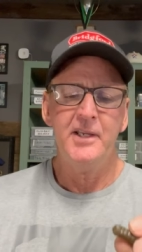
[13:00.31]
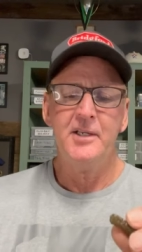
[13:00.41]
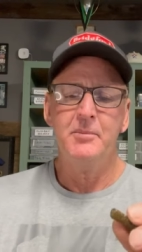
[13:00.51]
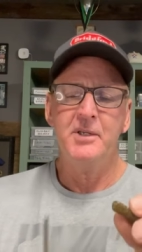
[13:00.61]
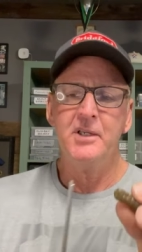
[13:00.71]
and
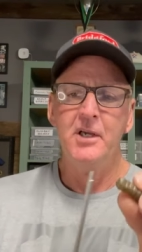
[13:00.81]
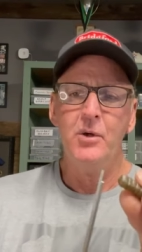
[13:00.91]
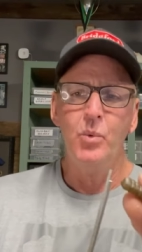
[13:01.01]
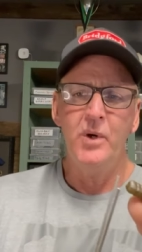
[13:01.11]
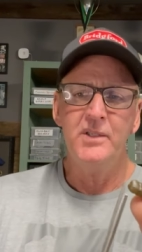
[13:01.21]
I'm going to cut
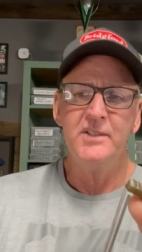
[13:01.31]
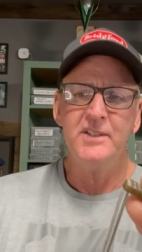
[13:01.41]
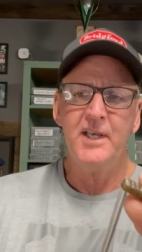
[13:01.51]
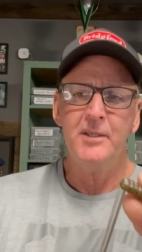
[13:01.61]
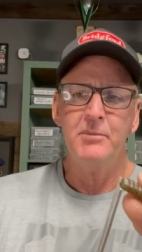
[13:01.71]
one
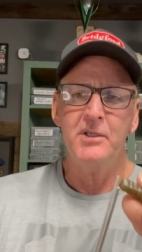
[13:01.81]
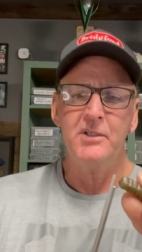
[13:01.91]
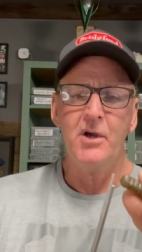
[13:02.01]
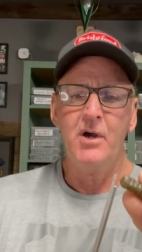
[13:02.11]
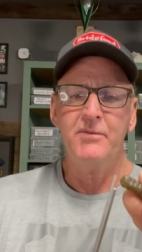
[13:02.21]
segment
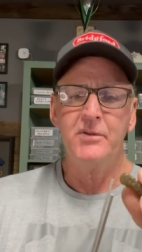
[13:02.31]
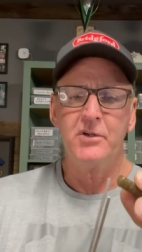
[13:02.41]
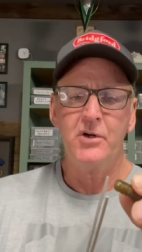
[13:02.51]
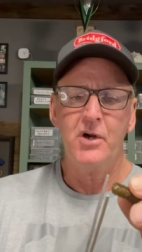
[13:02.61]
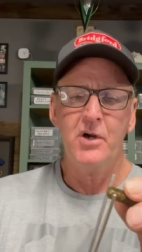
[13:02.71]
off of the
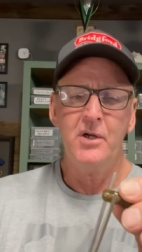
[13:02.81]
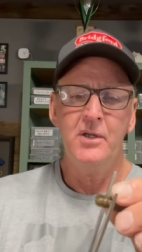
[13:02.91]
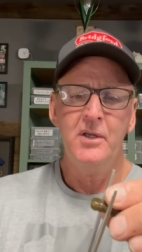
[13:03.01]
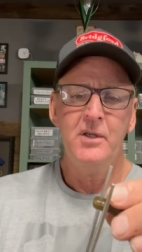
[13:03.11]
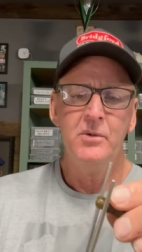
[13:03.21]
craw,
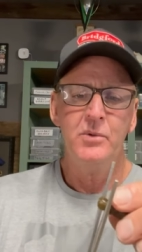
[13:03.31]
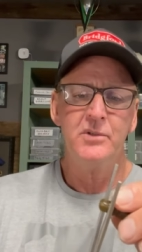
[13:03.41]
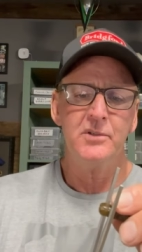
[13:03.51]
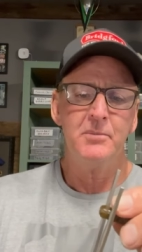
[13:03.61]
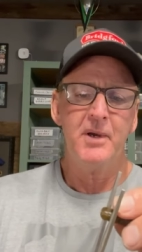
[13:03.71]
which
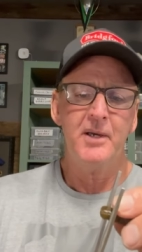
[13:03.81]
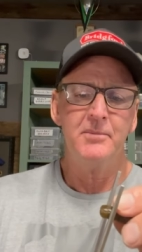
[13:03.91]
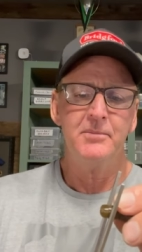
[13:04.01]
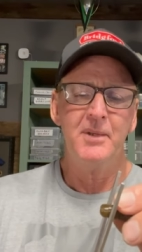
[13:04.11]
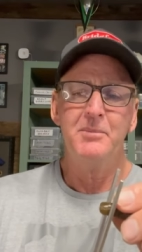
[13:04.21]
is
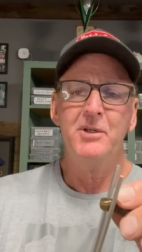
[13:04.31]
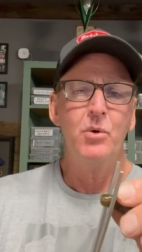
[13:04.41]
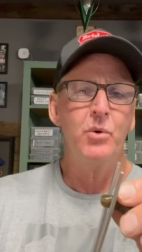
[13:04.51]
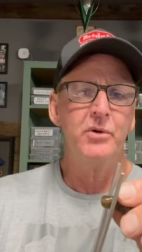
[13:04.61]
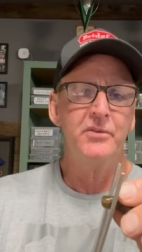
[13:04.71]
about maybe a
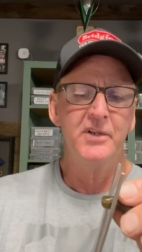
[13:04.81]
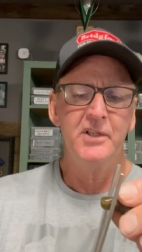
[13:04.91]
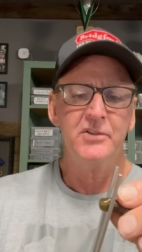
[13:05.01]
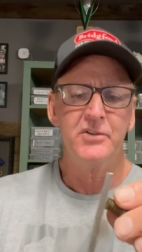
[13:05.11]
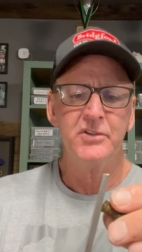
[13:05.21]
quarter of an
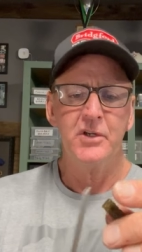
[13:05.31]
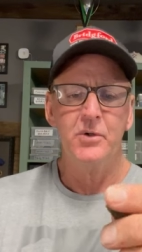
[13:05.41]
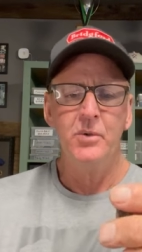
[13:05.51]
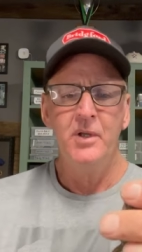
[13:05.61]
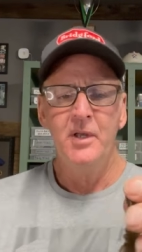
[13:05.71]
inch or
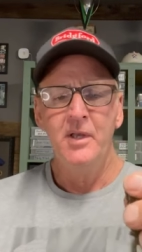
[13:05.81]
so.